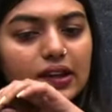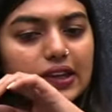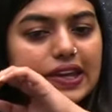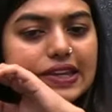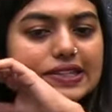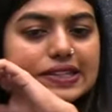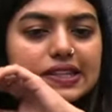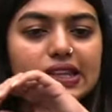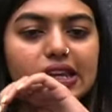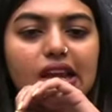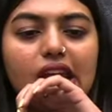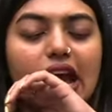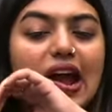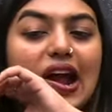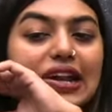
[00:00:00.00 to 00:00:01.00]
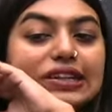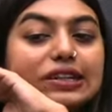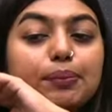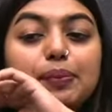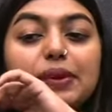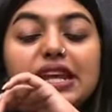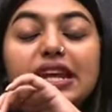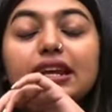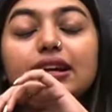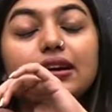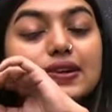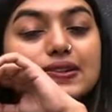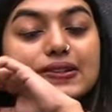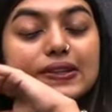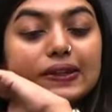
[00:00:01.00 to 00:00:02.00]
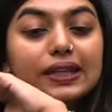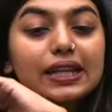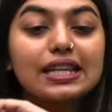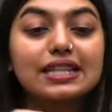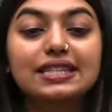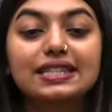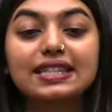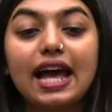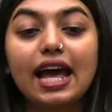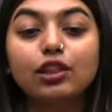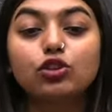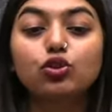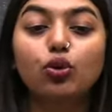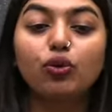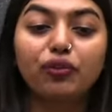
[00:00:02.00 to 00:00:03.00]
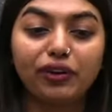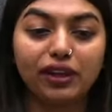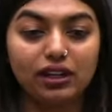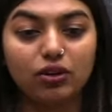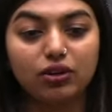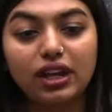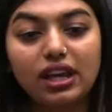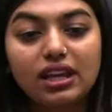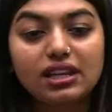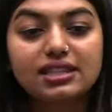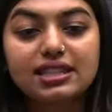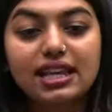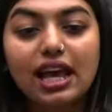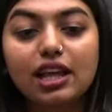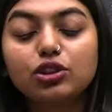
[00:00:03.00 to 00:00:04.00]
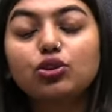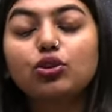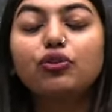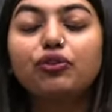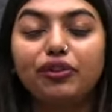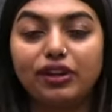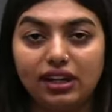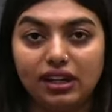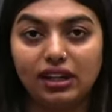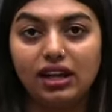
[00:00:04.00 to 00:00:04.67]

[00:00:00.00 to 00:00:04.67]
Yes, and the precursor is xanthophyll, okay, xanthophyll,